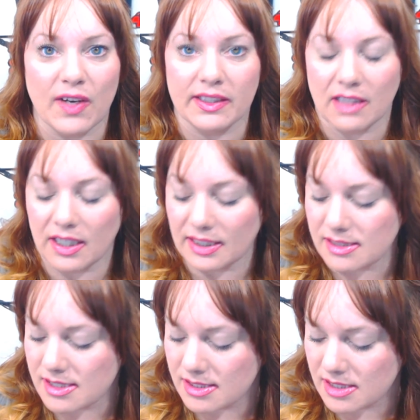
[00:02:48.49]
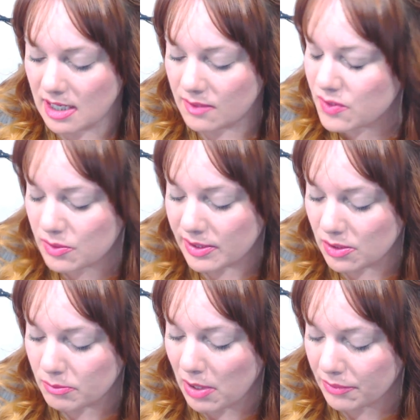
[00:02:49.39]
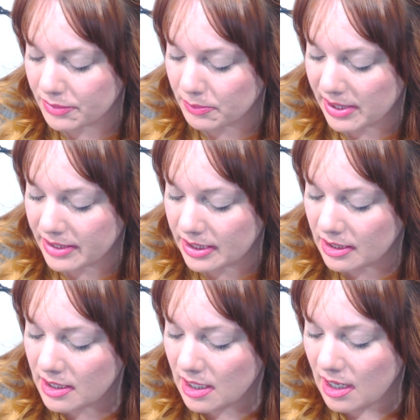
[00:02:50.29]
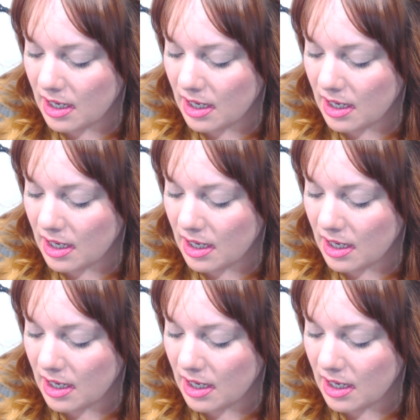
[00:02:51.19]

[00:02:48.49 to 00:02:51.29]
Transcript: my fine lines and stuff, so I don't bother to wear it.